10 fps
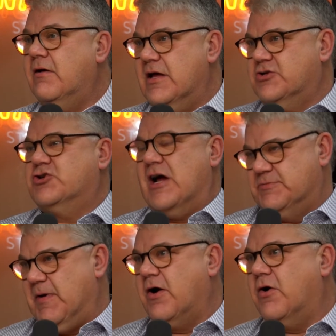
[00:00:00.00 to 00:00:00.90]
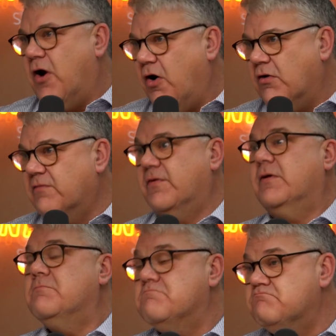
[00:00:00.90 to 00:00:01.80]
interest rates being on hold
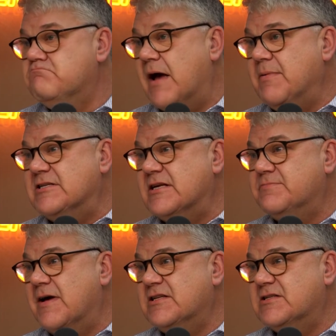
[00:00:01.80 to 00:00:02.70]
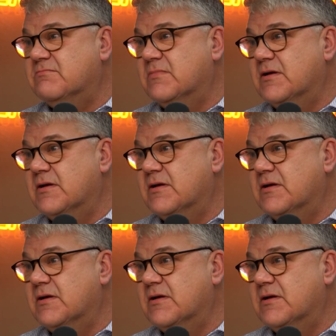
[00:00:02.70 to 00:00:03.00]
for maybe 6 months.